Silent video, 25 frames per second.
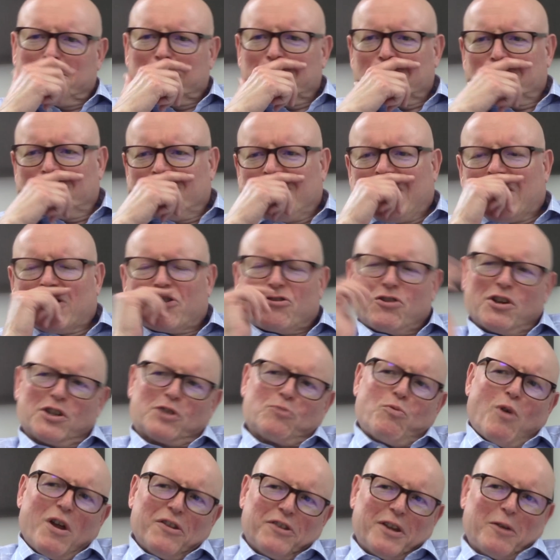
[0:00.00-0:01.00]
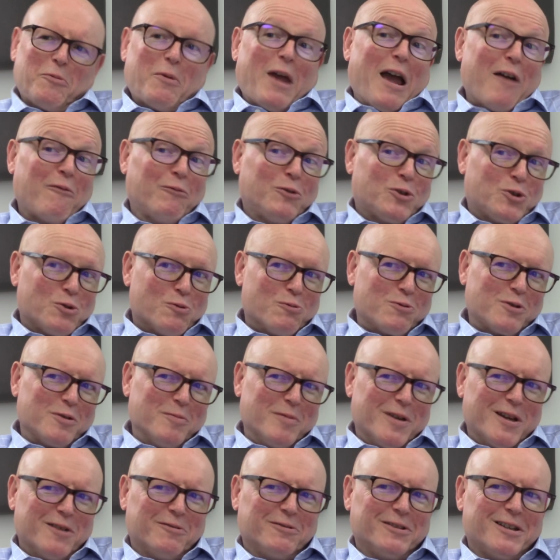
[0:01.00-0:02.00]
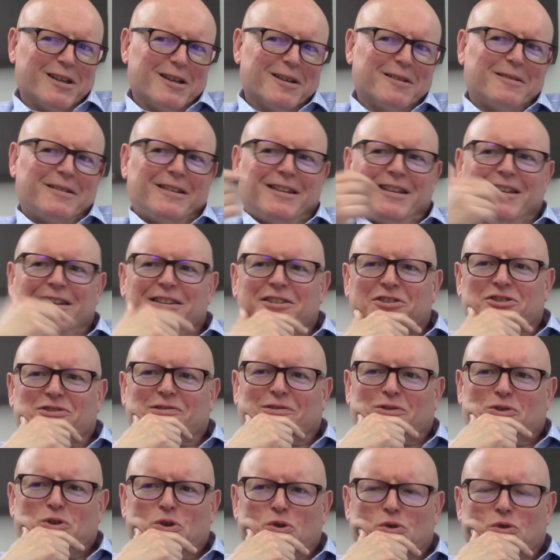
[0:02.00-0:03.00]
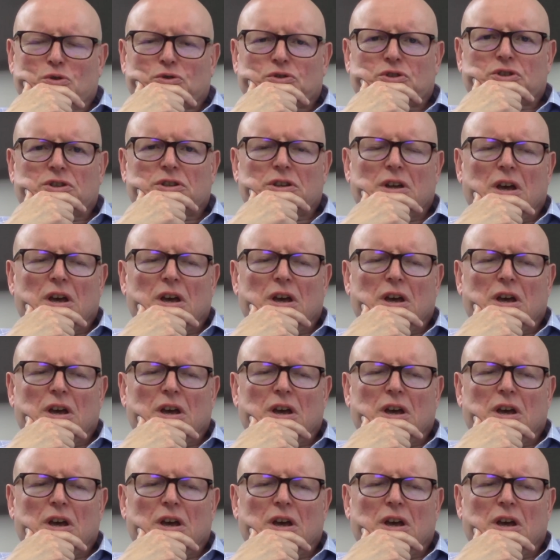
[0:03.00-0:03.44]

Yeah, Chris, one thing we haven't talked about yet is, of course,